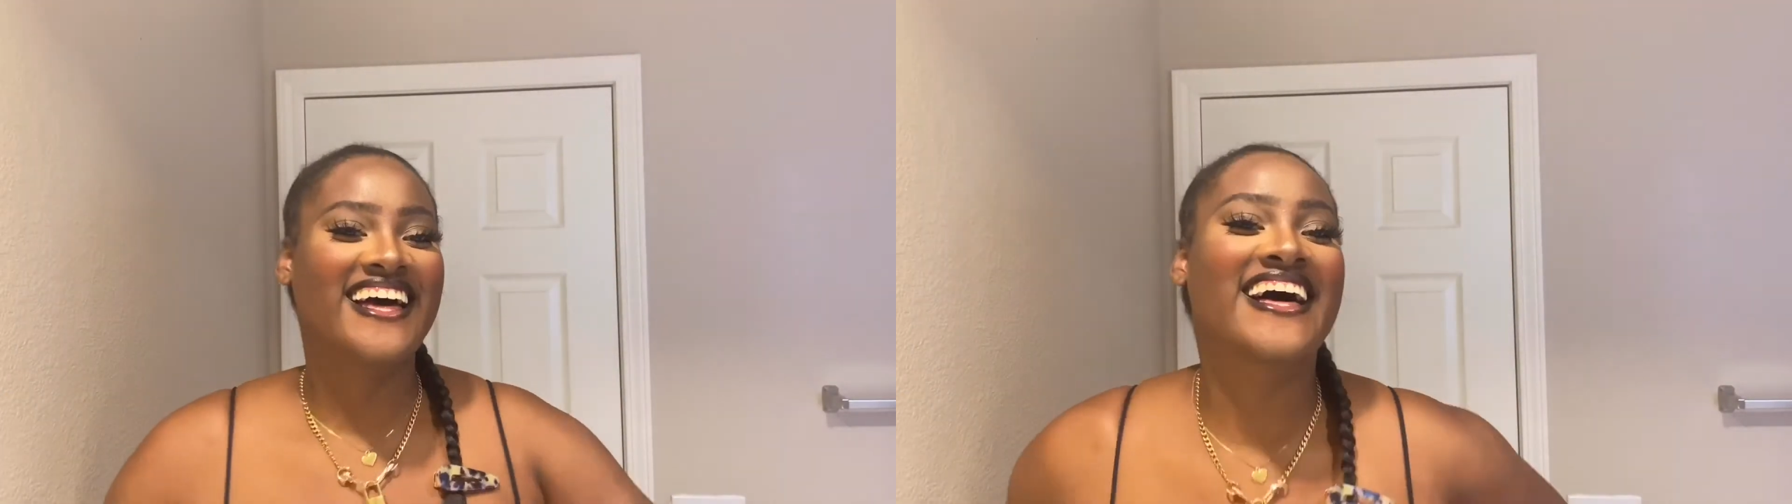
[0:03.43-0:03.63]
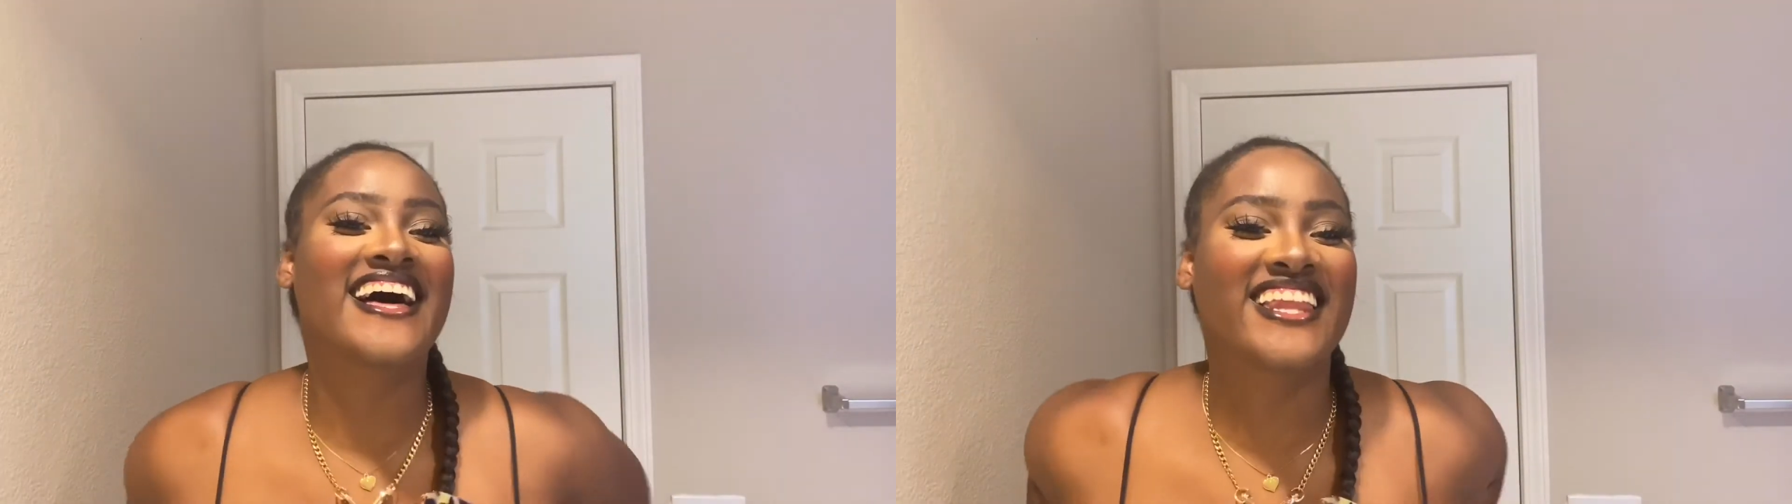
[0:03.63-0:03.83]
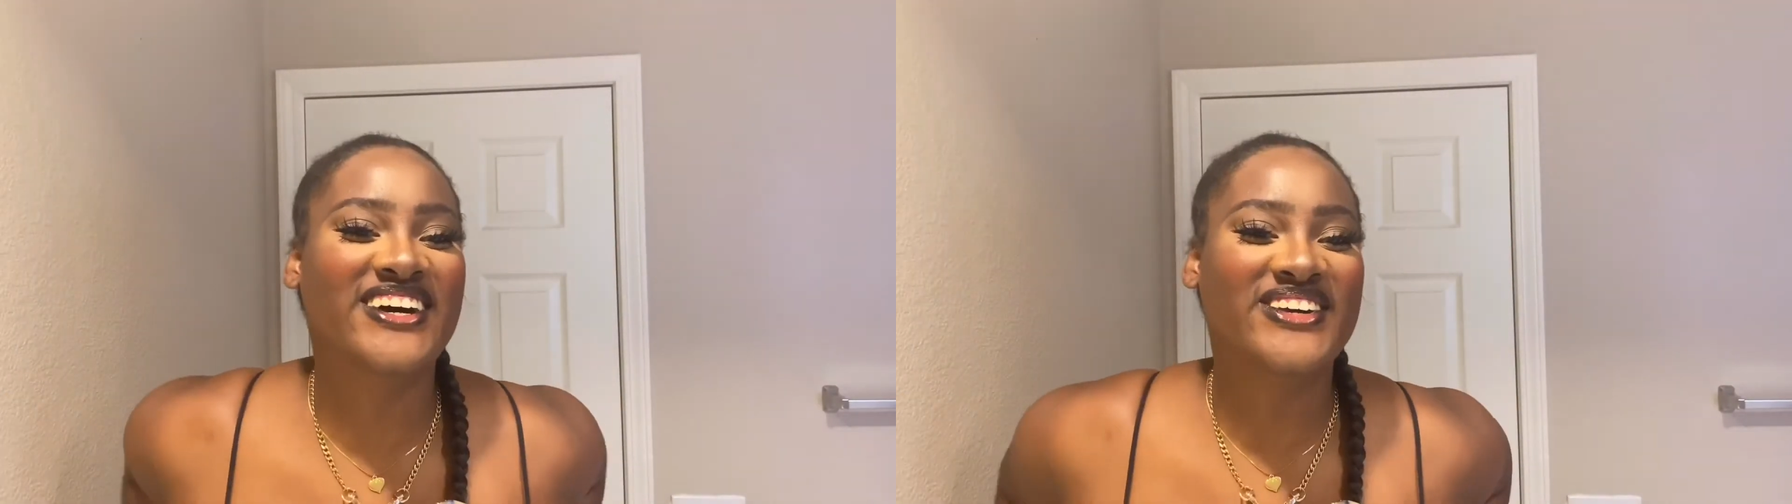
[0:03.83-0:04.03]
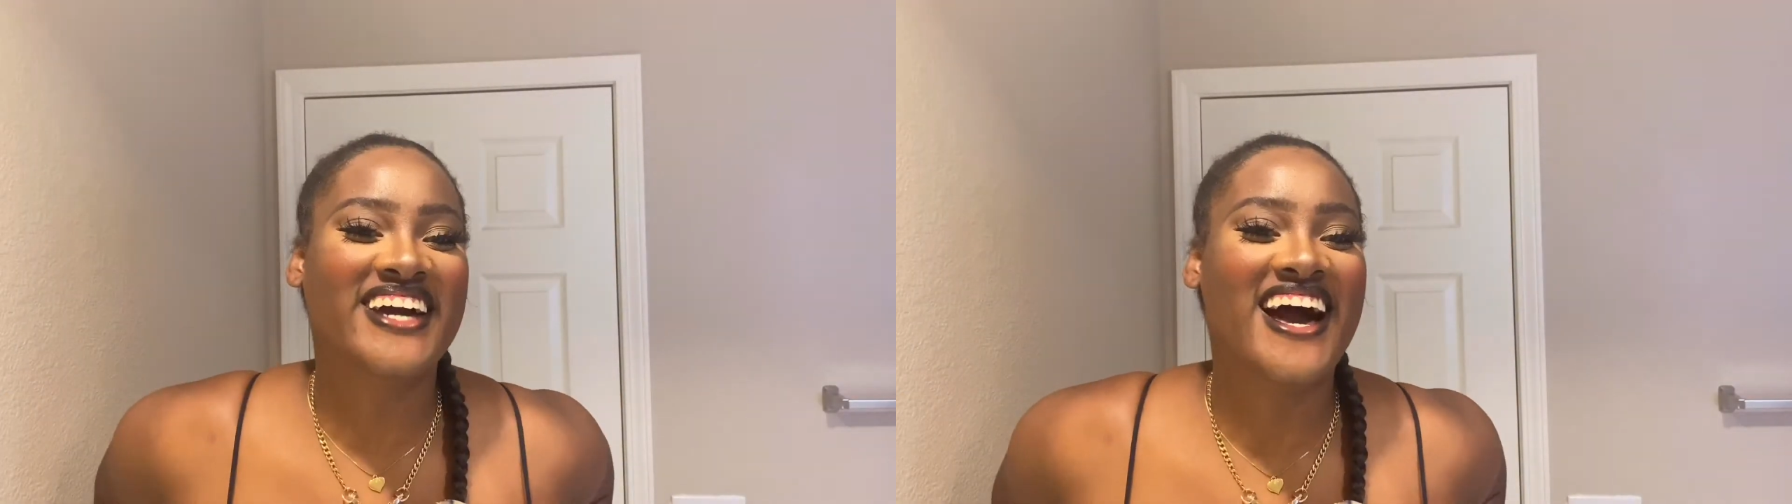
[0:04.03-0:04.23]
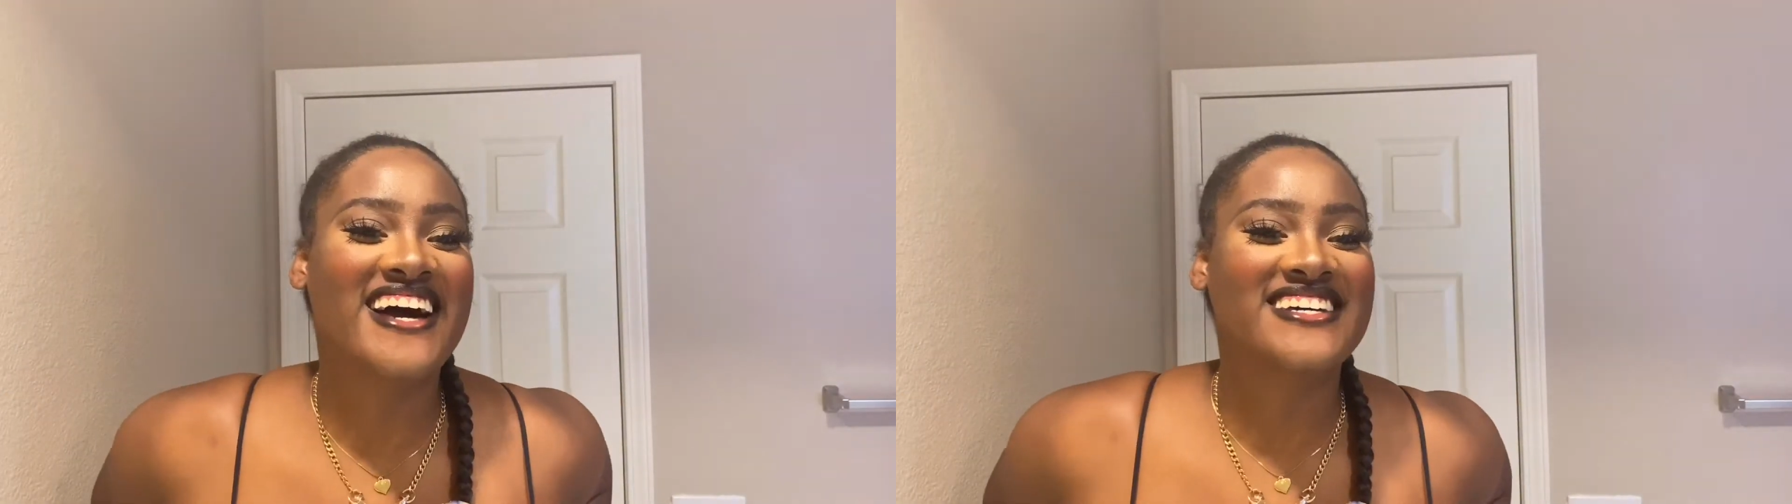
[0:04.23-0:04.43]
Hello, you
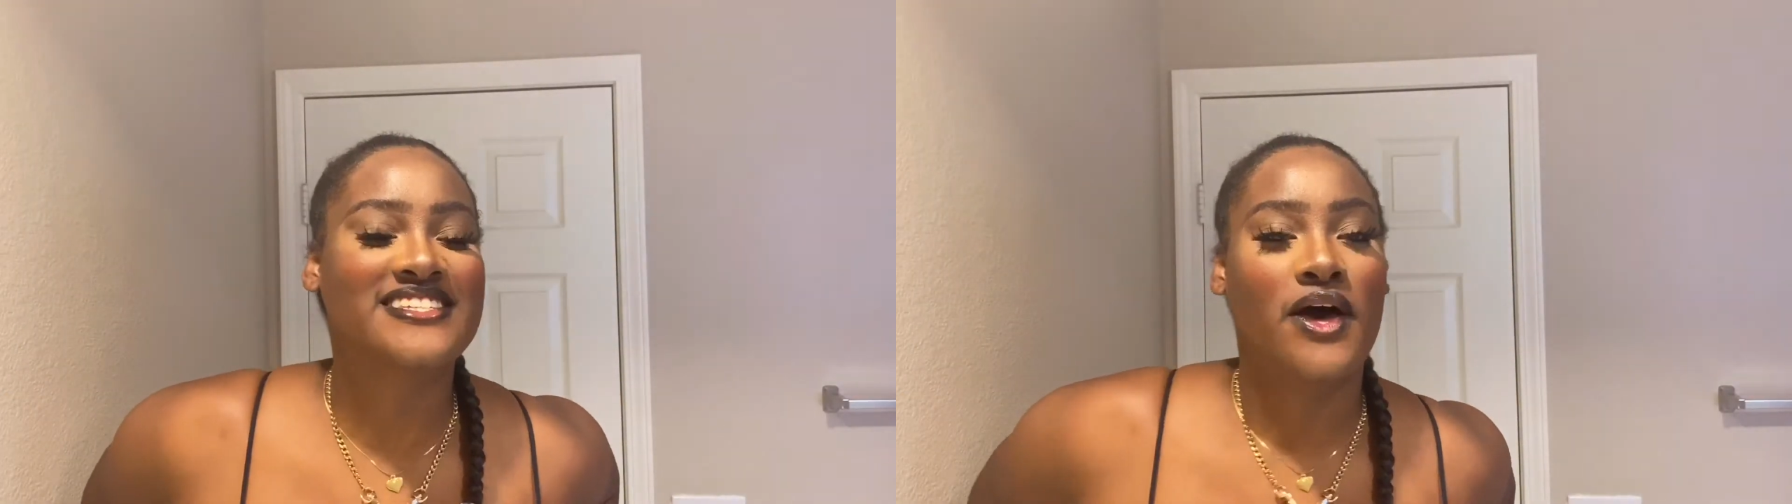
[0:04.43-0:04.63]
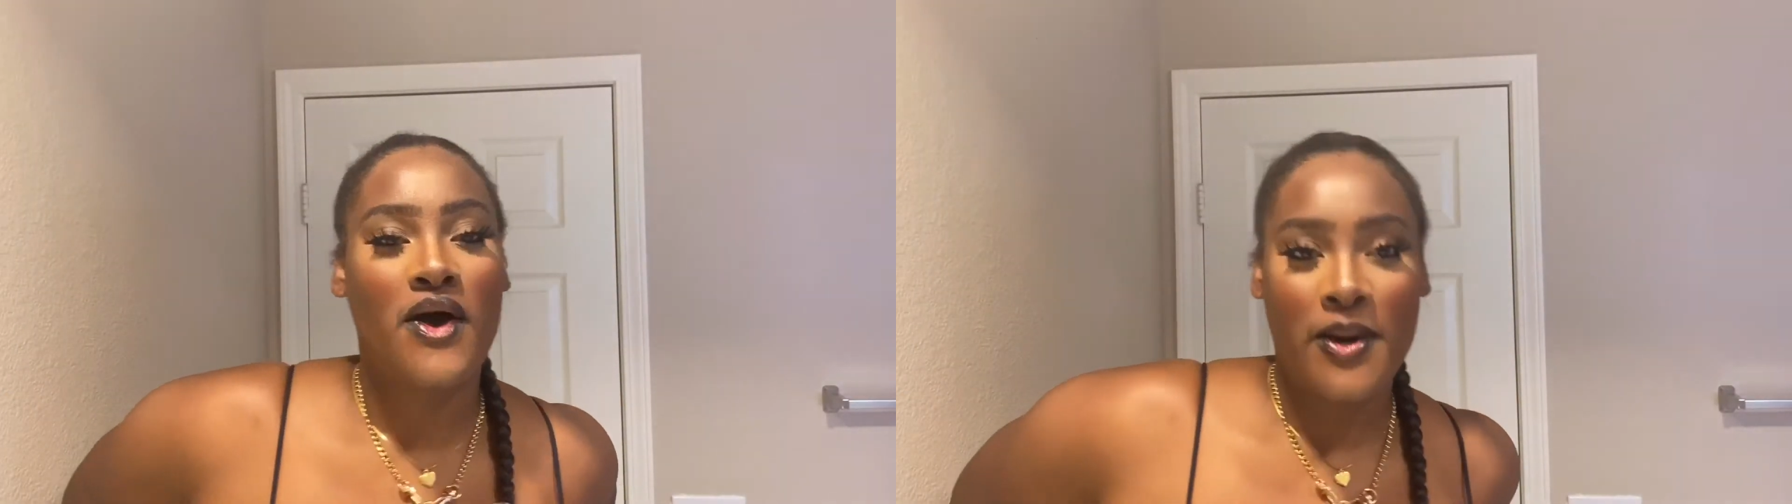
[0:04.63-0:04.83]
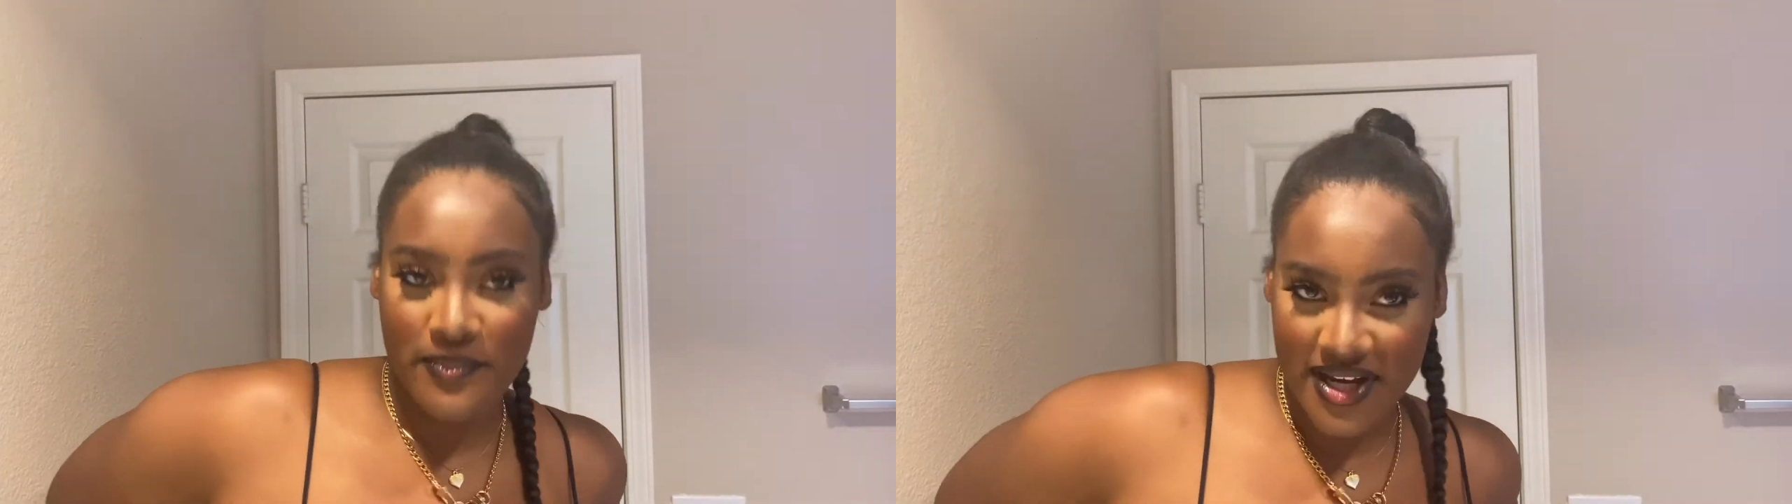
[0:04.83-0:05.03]
guys. My